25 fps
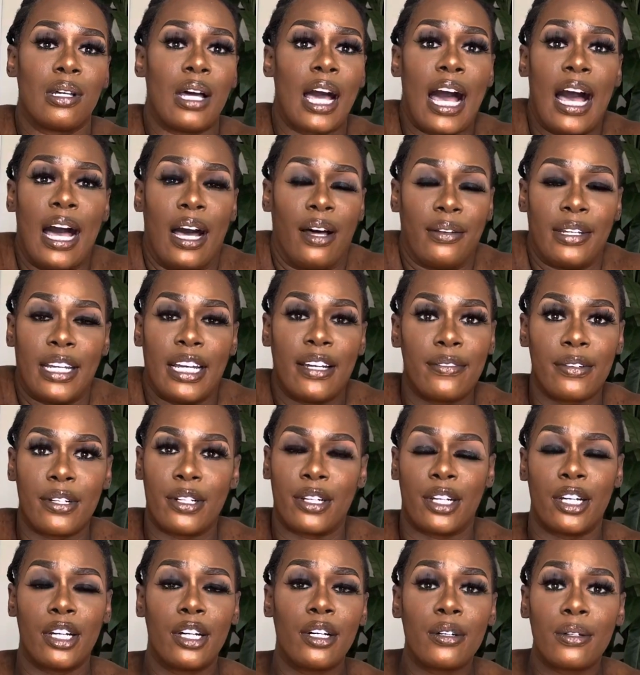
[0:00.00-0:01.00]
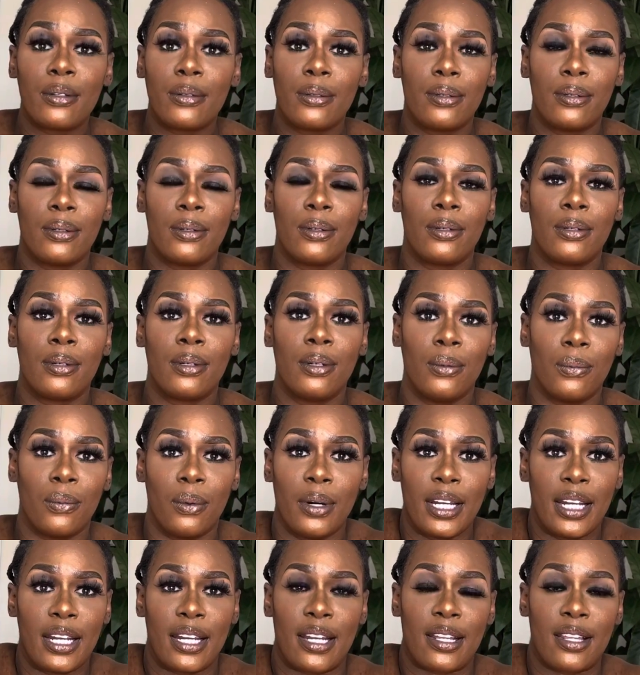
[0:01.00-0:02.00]
I'll never know
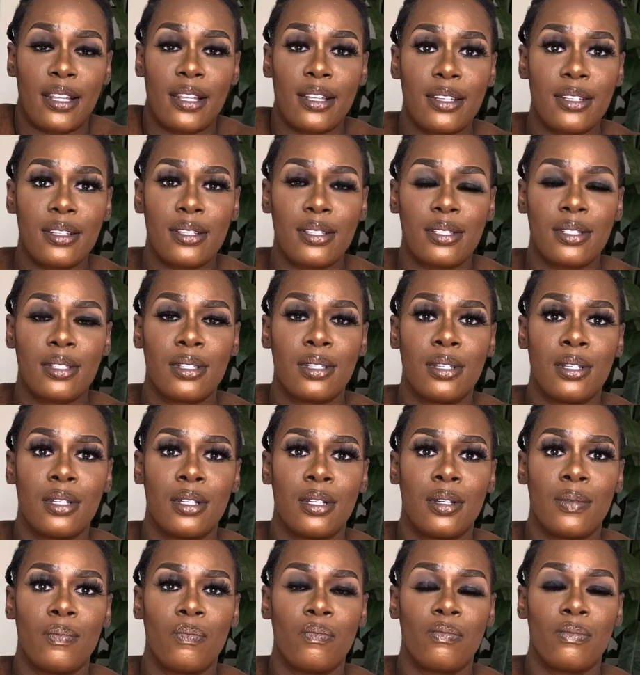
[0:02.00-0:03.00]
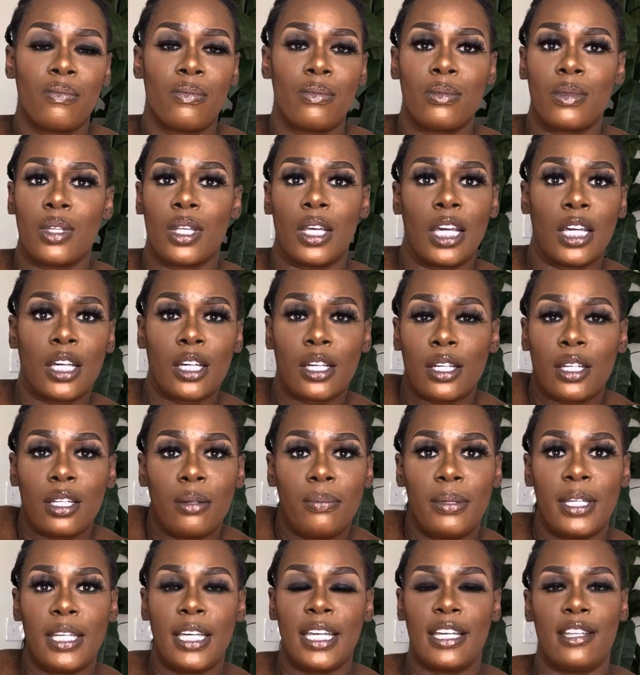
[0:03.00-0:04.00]
what it is. It could
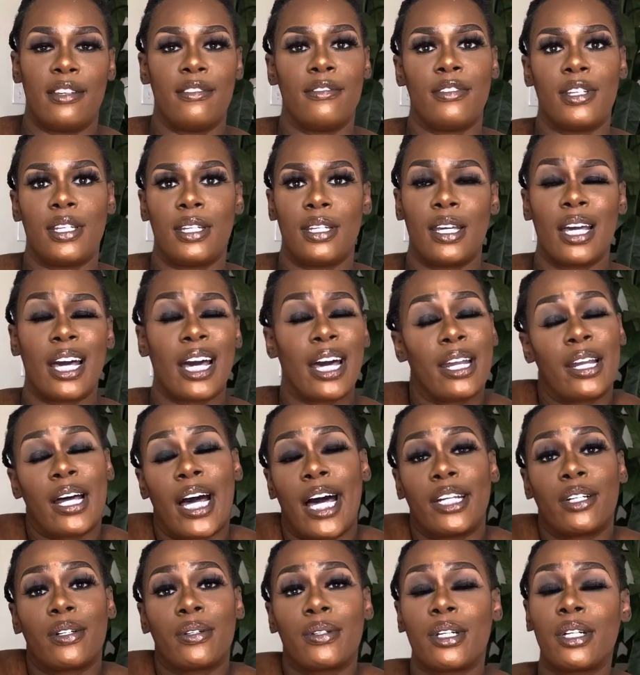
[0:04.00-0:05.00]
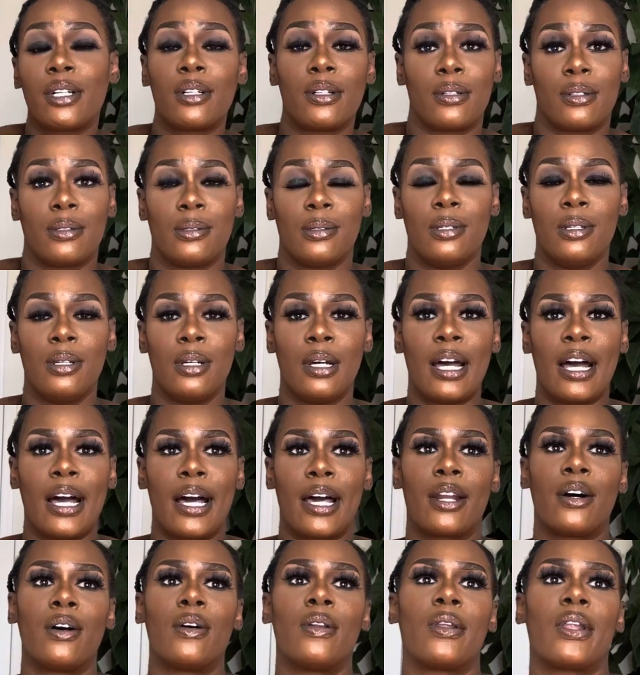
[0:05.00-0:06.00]
be envy. I don't know. I
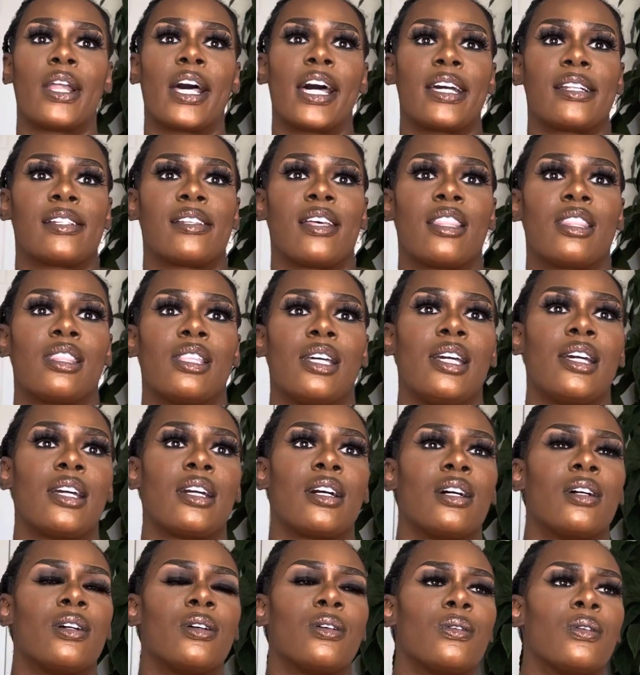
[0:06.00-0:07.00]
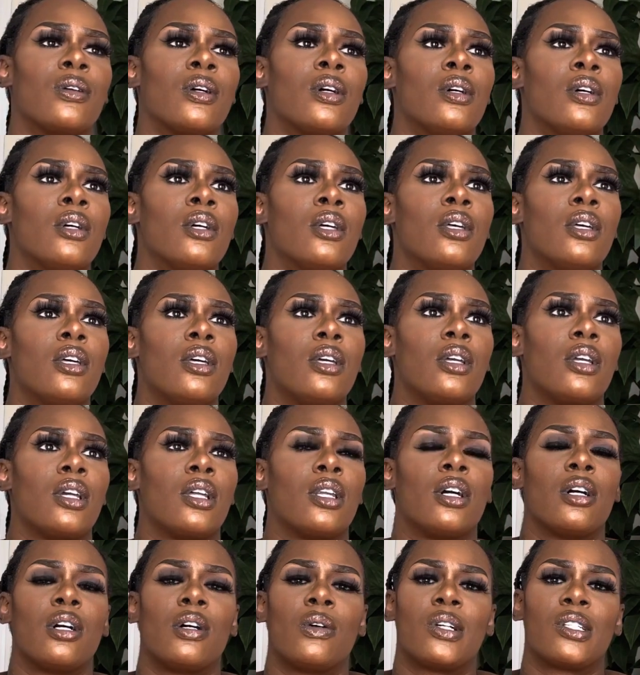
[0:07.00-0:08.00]
don't like to think, oh, you
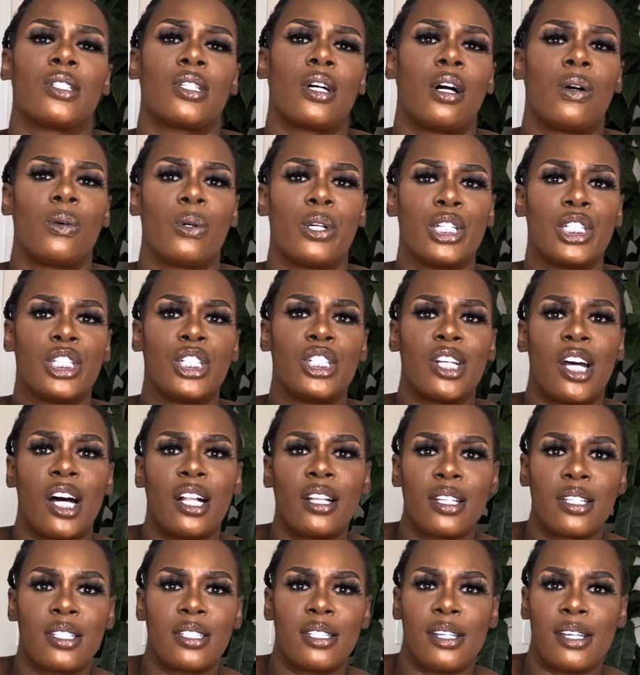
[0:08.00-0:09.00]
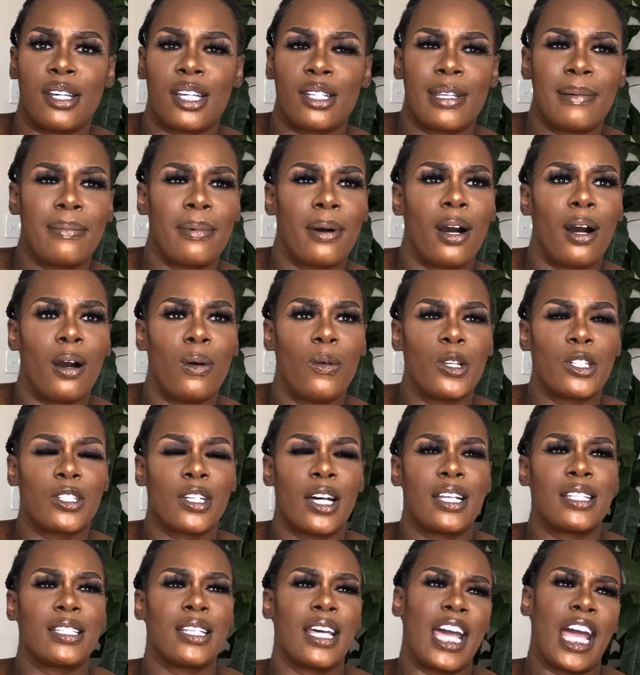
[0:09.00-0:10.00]
know, it's always jealousy, because people always try
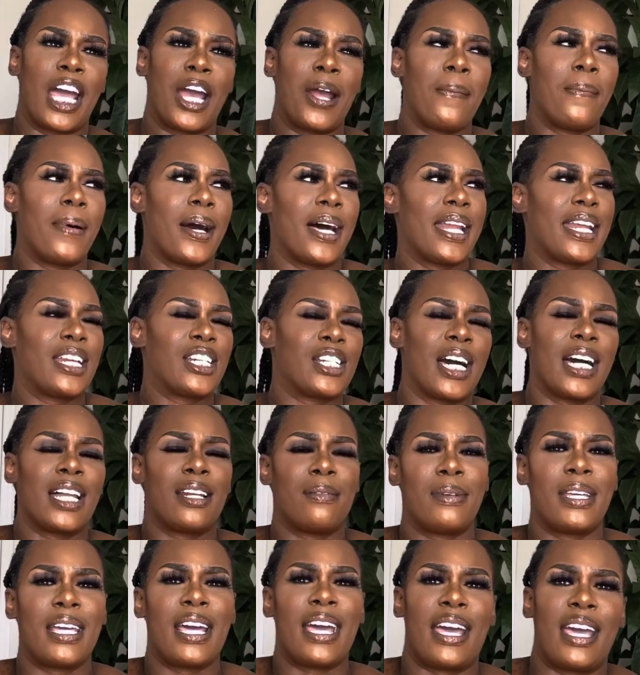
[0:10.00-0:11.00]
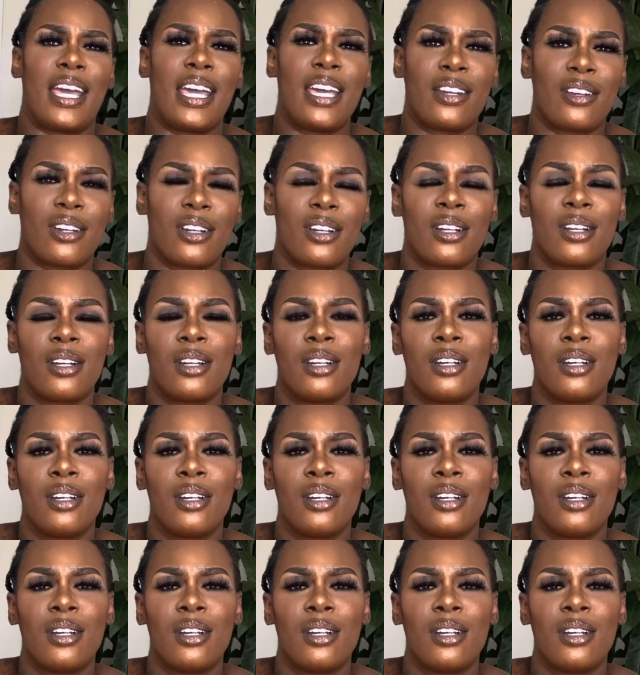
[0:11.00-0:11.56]
to say everybody trying to be a hater.